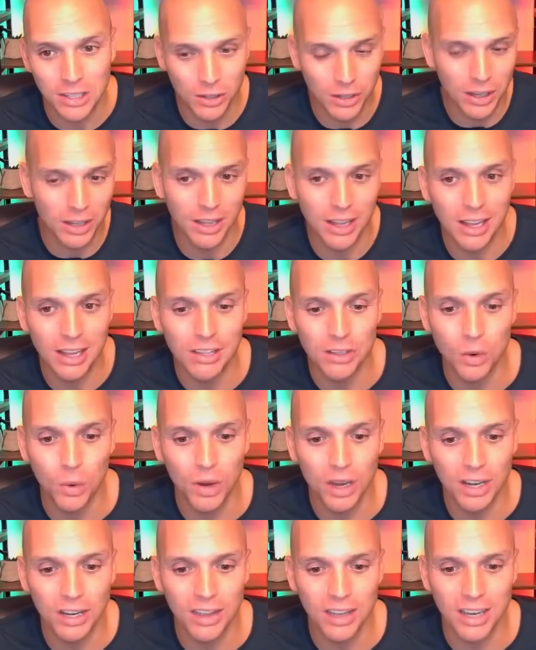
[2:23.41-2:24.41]
Look at this,
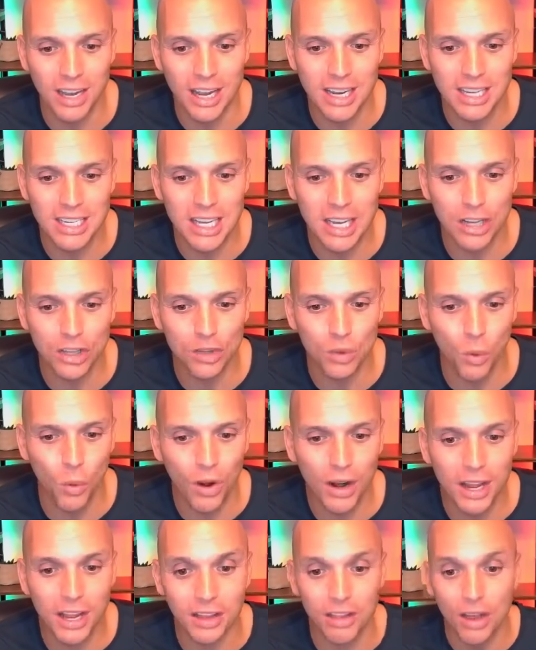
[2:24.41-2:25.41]
going into the 19th,
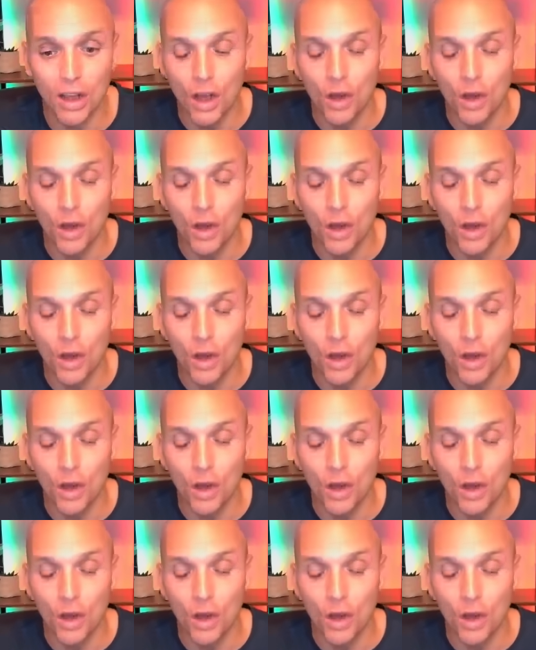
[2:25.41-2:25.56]
20th,